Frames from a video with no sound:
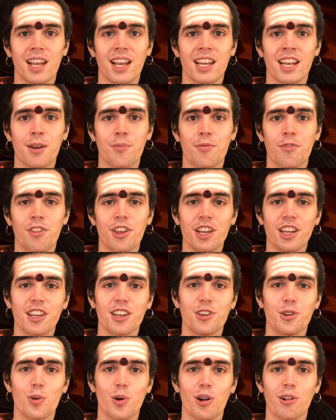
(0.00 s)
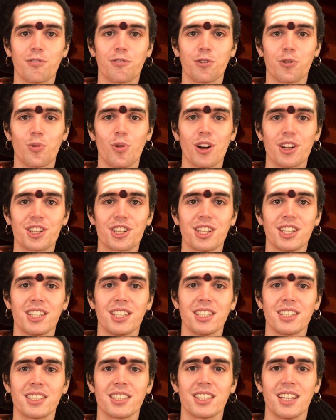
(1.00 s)
And I'm thanking you all for watching
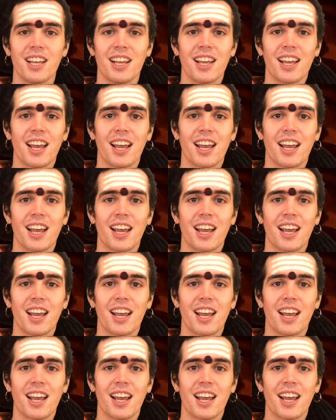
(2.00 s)
this.